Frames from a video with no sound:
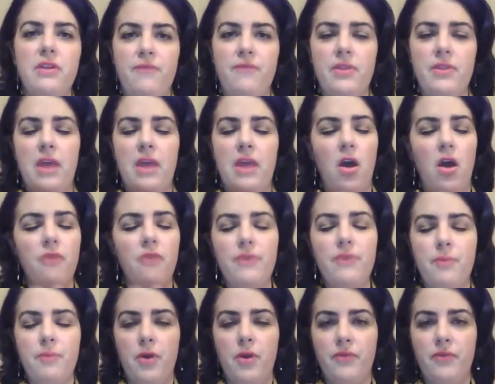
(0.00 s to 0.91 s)
They all
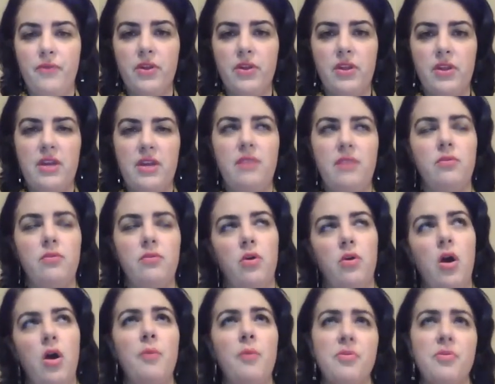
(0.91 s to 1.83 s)
fit perfectly or
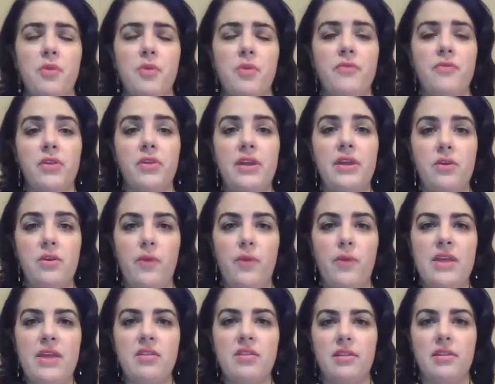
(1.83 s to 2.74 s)
almost perfectly in the
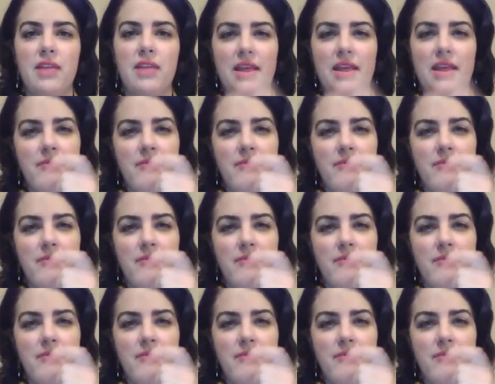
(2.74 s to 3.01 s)
waist, like